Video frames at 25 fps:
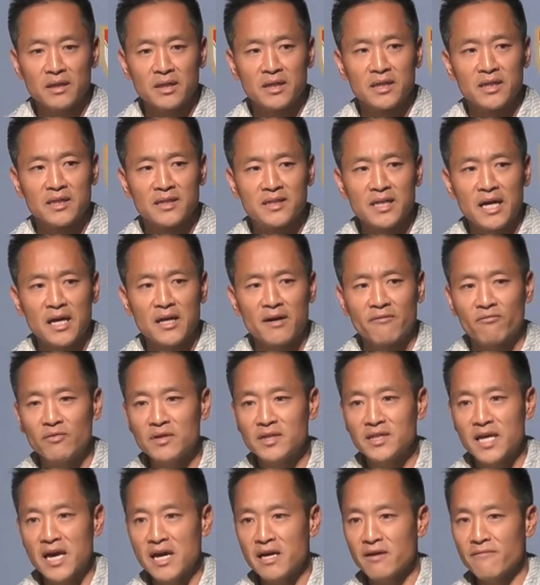Is that, have we
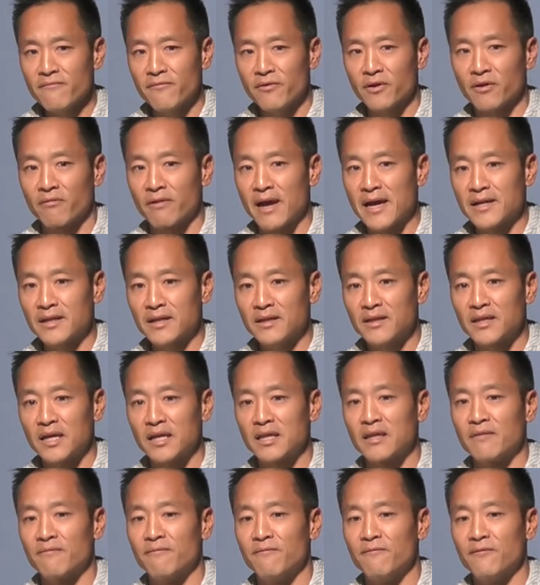taken for granted that
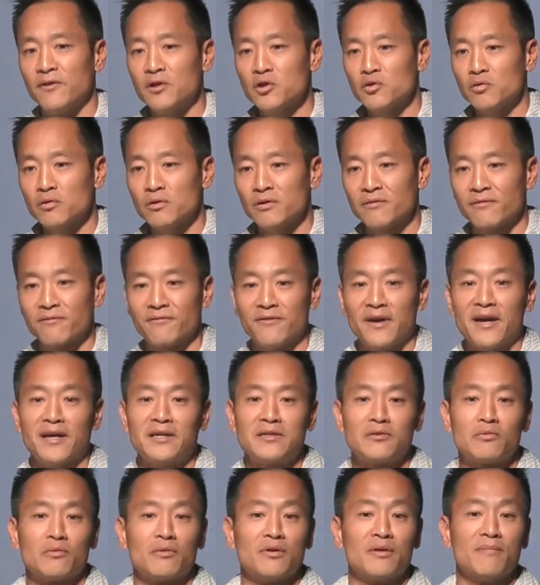the visual
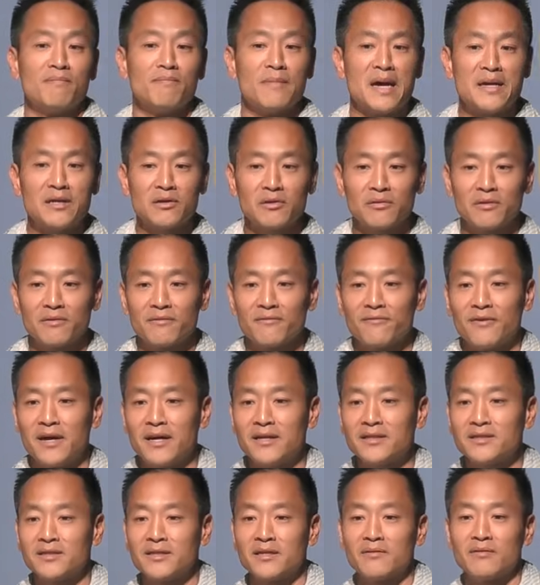effects or the mental
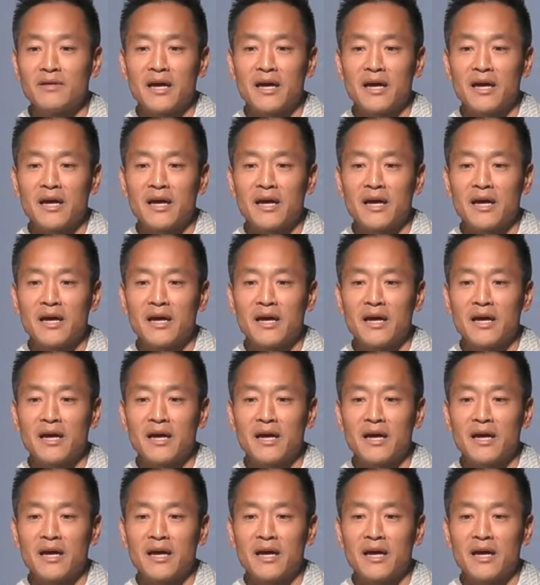effects that